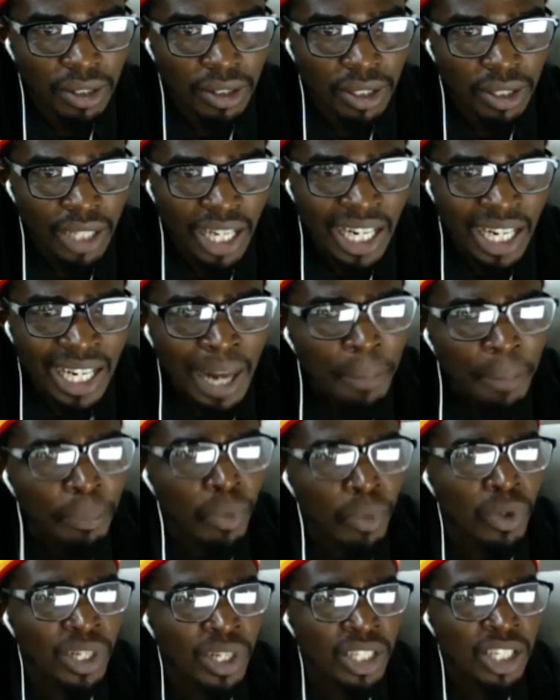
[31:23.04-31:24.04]
And at that
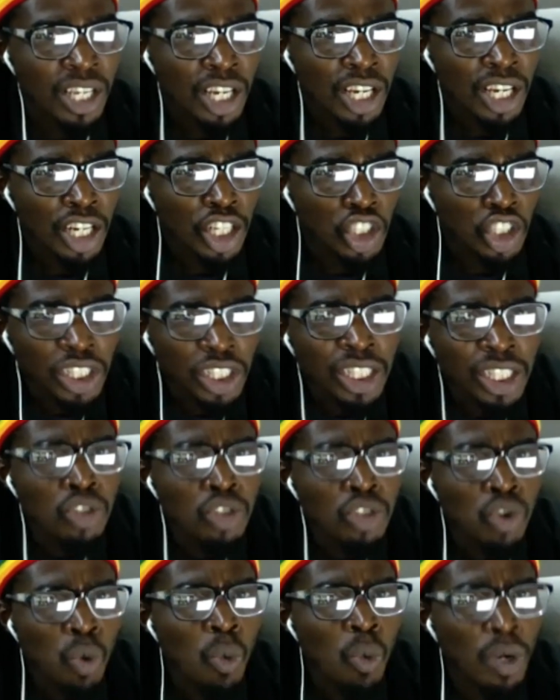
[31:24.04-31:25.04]
point, you didn't
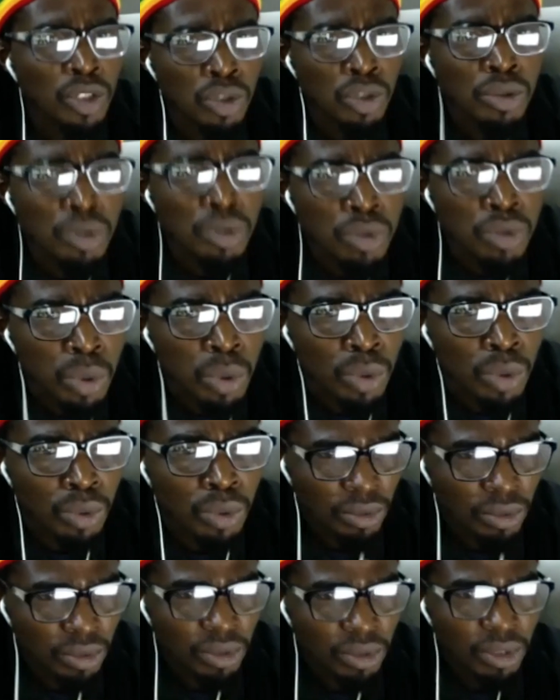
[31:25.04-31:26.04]
know what to do.
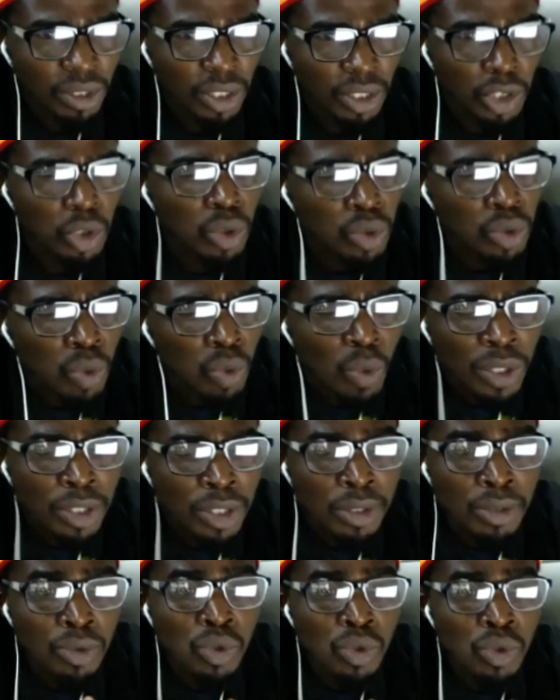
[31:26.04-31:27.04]
You don't know what
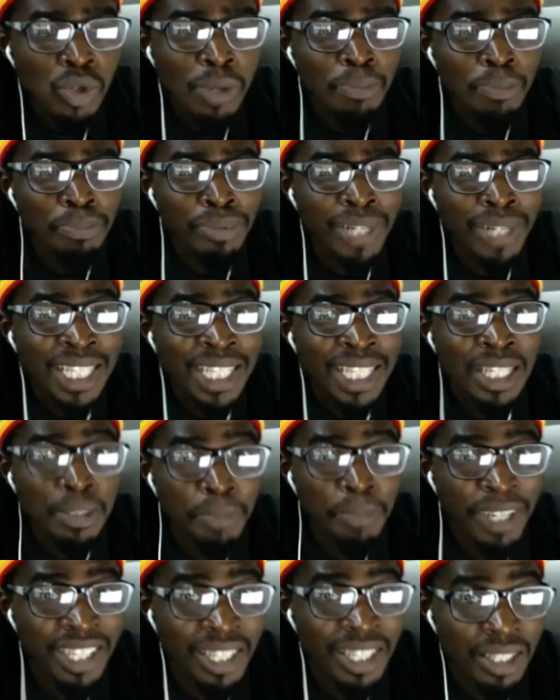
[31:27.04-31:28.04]
to do to impress this
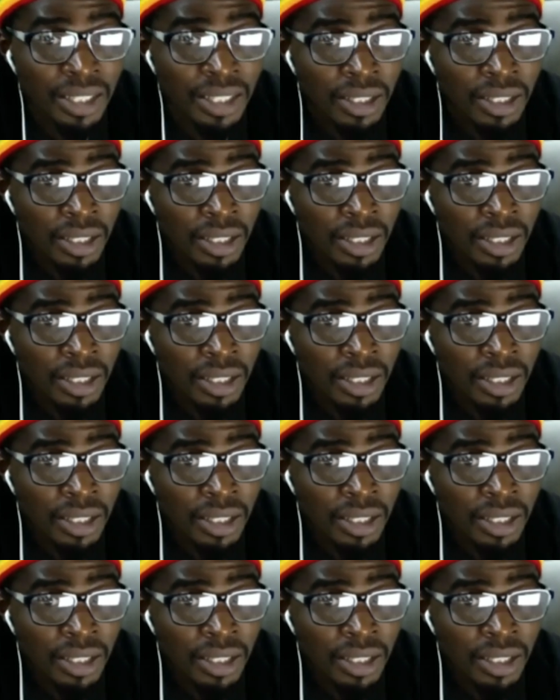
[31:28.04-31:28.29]
person.